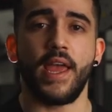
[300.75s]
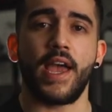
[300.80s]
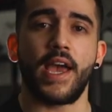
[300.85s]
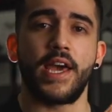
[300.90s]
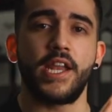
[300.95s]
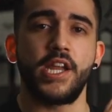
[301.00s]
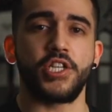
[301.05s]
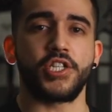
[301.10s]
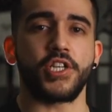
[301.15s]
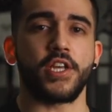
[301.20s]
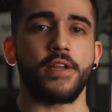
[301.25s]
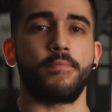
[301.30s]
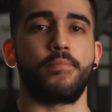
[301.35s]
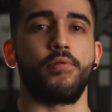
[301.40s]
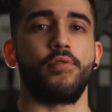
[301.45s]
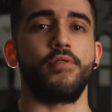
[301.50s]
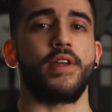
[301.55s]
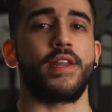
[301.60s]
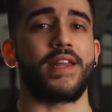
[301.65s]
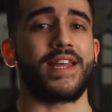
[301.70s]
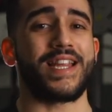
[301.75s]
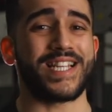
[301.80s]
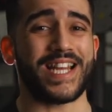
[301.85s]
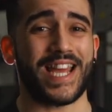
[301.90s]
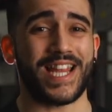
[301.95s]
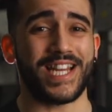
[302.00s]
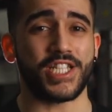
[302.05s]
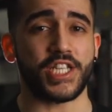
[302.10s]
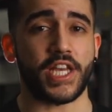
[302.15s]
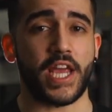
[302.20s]
energy input and
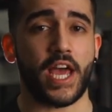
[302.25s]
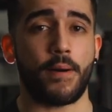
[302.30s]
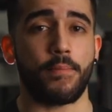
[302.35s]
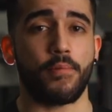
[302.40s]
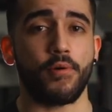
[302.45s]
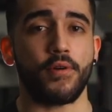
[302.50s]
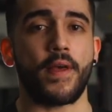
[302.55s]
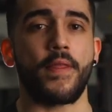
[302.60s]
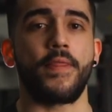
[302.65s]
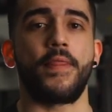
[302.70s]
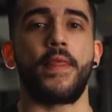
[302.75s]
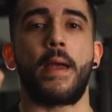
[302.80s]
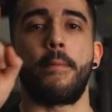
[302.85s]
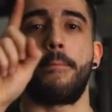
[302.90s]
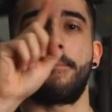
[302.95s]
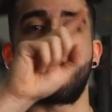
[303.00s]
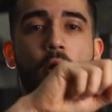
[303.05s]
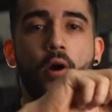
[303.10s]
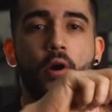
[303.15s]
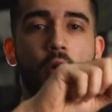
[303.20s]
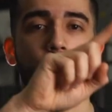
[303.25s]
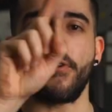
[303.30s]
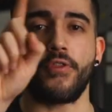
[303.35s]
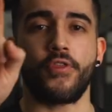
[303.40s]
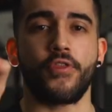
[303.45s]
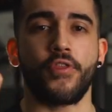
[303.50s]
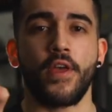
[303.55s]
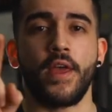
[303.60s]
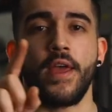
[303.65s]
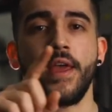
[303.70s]
energy output, and they both